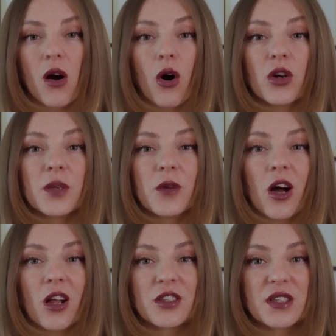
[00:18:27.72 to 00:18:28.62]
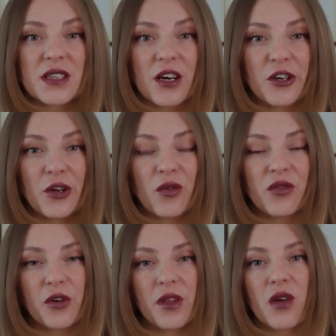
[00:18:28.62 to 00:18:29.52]
Autumn colors are known
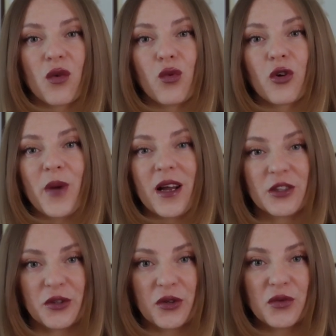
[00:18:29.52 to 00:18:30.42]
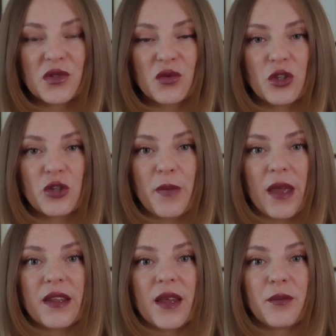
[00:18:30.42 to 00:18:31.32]
for their warm undertones, which
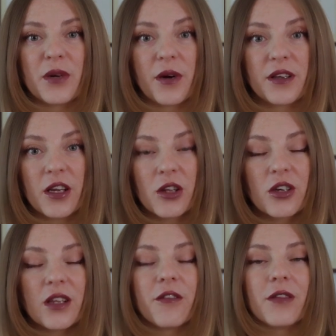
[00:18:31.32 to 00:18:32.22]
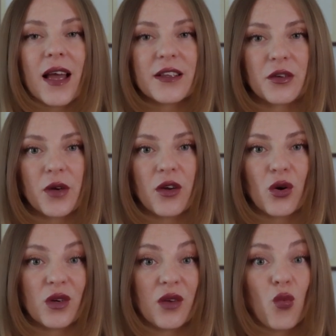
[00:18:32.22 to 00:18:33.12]
make them particularly flattering
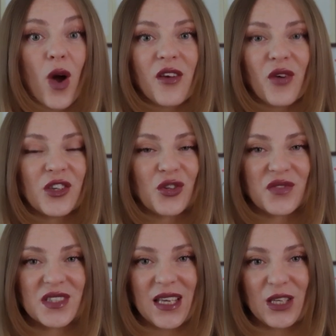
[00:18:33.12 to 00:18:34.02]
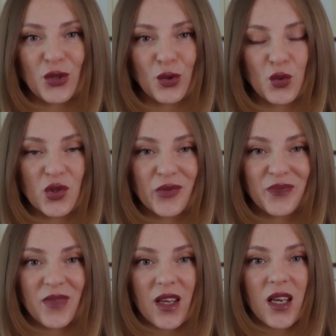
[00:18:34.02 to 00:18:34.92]
on a wide range of skin tones.
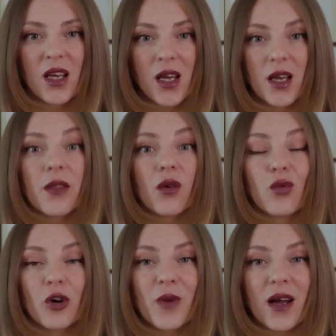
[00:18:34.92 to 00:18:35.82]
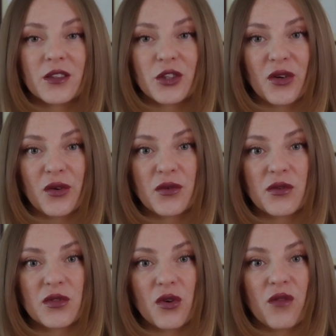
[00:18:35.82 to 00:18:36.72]
The warm
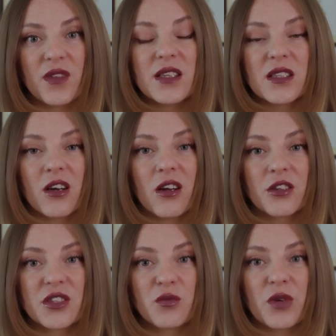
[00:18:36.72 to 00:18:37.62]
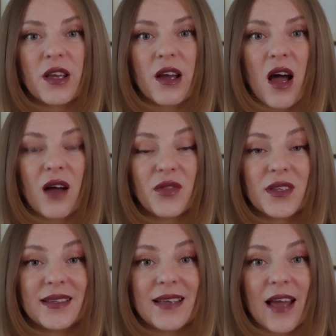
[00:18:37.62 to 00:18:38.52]
undertones of these colors bring out
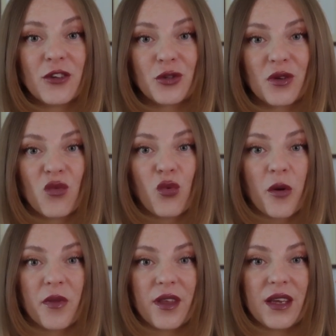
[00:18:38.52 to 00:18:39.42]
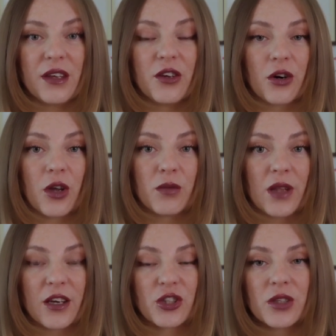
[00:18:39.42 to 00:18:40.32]
the natural warmth in your
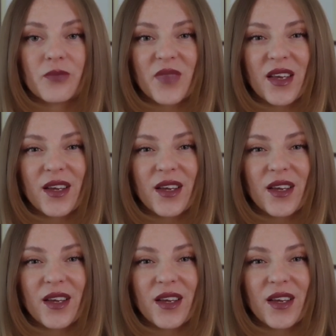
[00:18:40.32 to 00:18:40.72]
complexion,